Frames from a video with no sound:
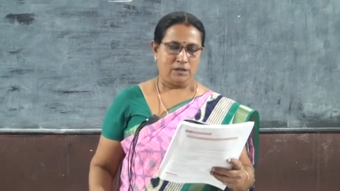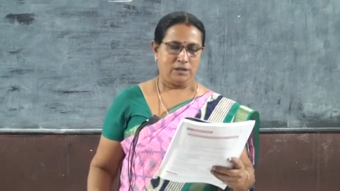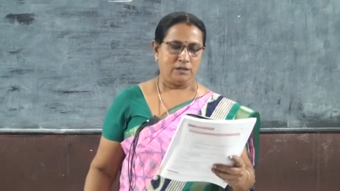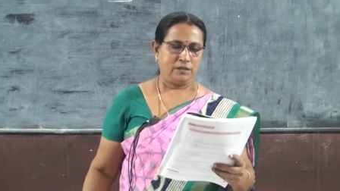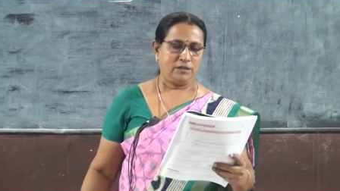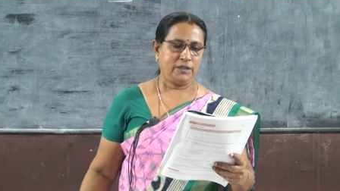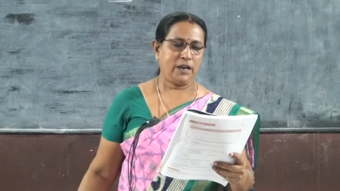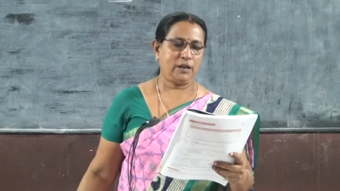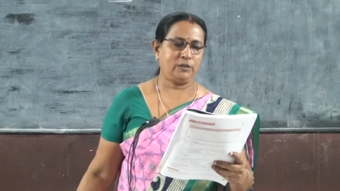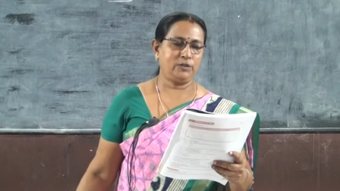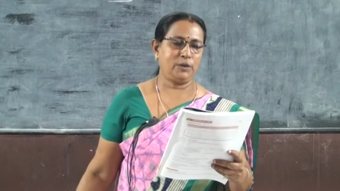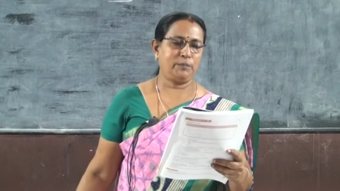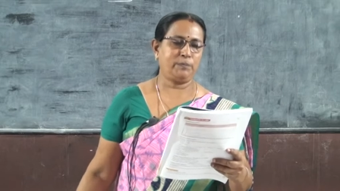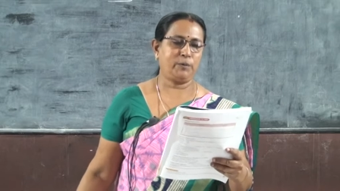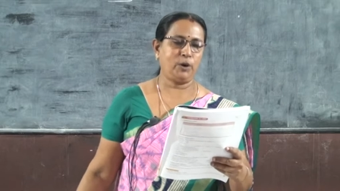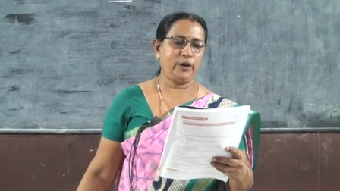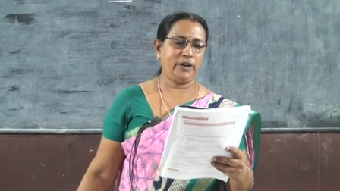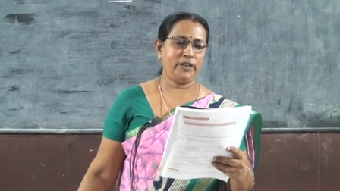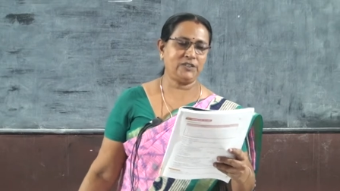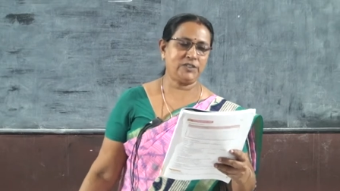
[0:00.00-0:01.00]
Now the
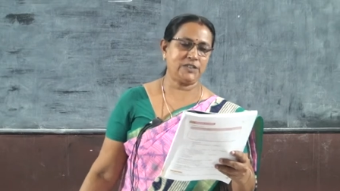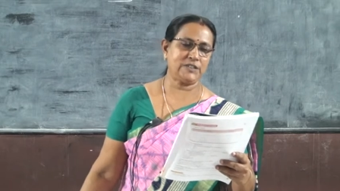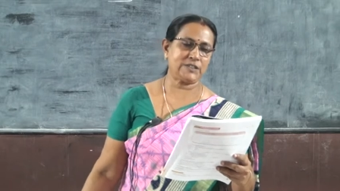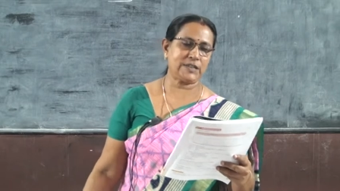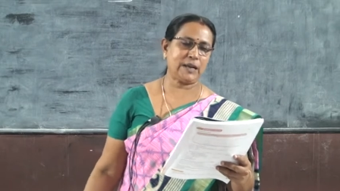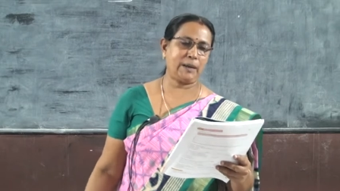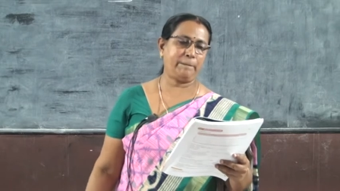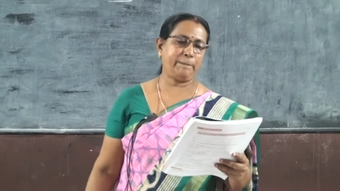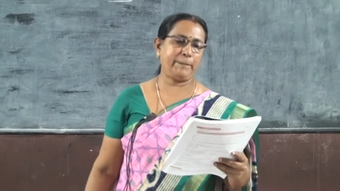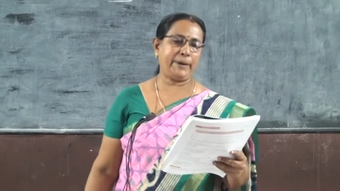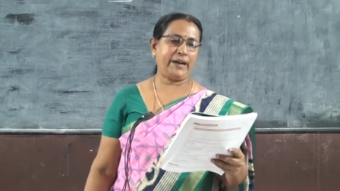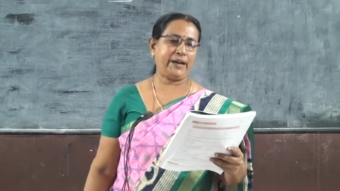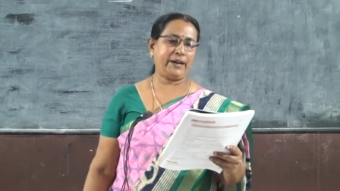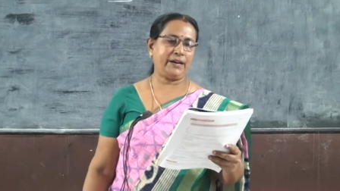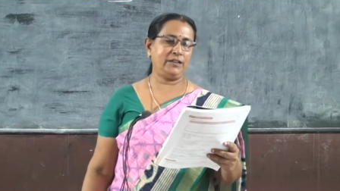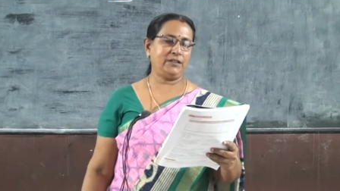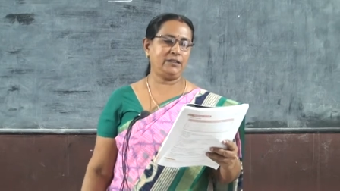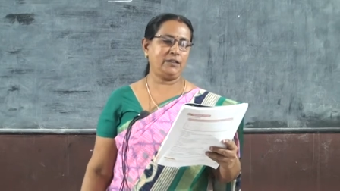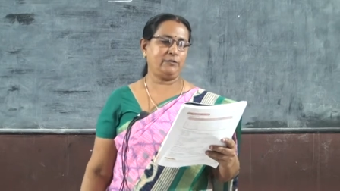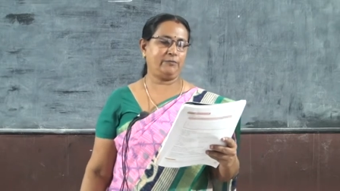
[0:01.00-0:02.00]
poet is
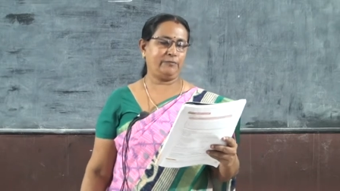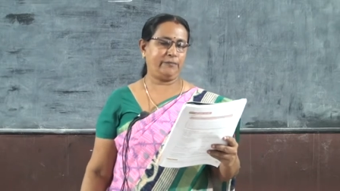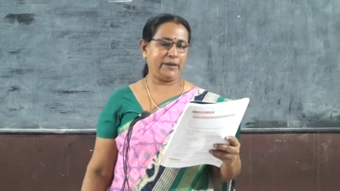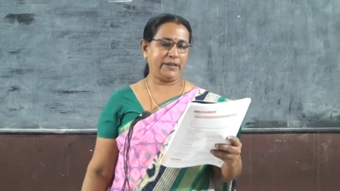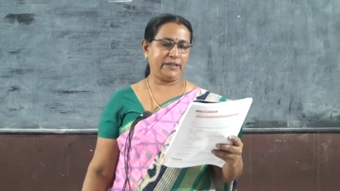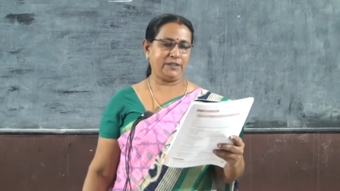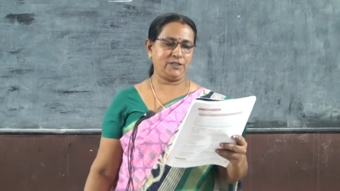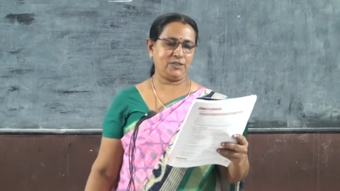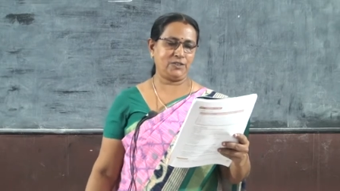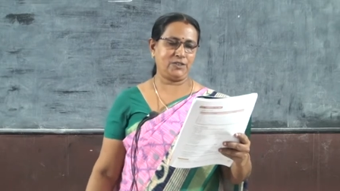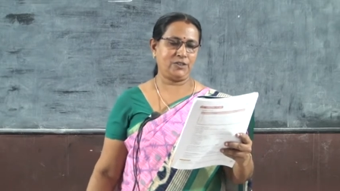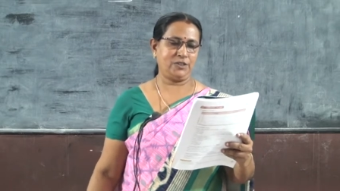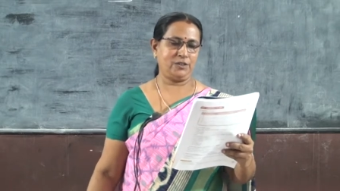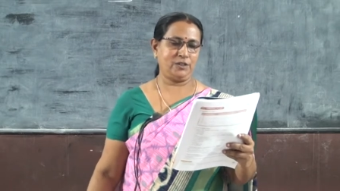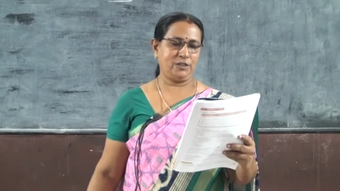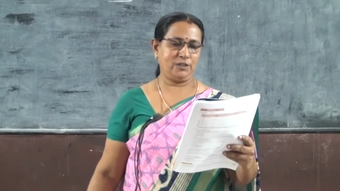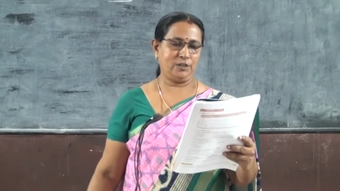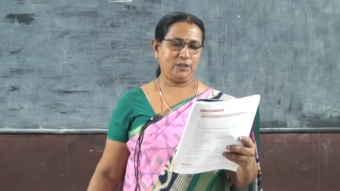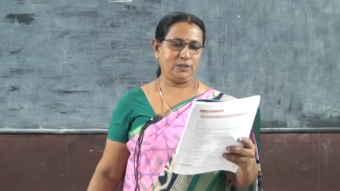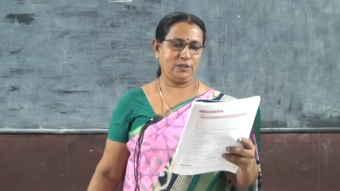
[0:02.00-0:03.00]
comparing the flint
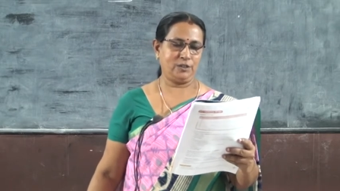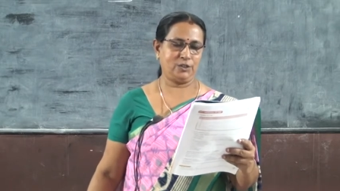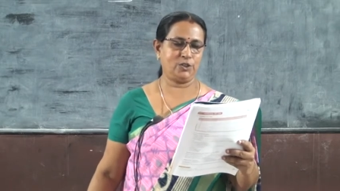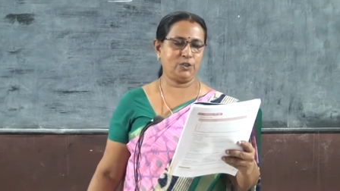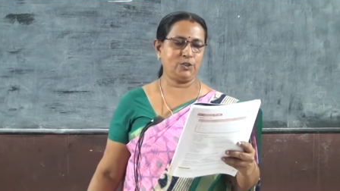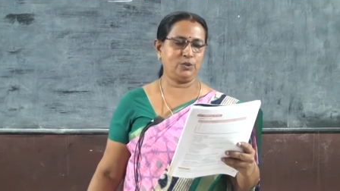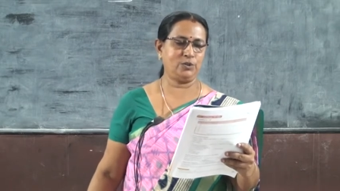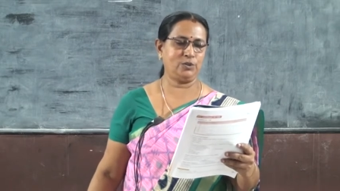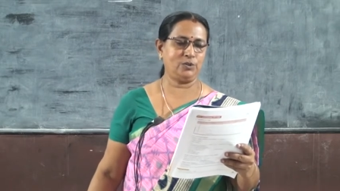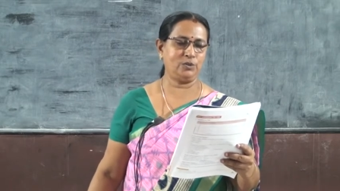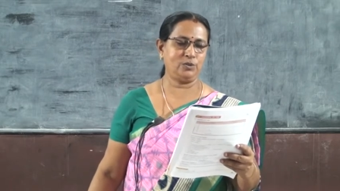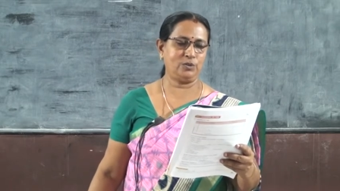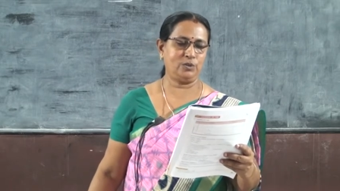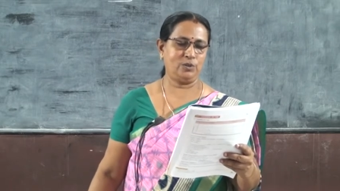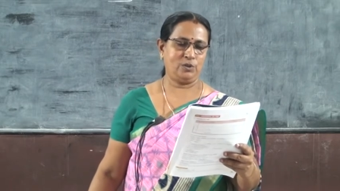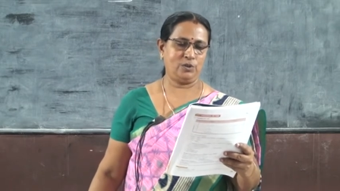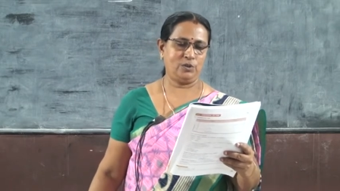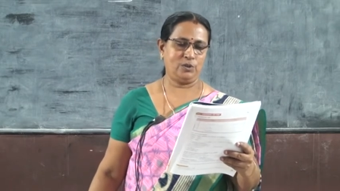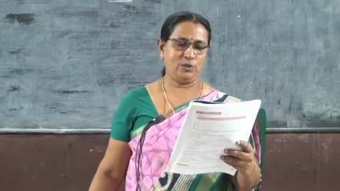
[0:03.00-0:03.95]
to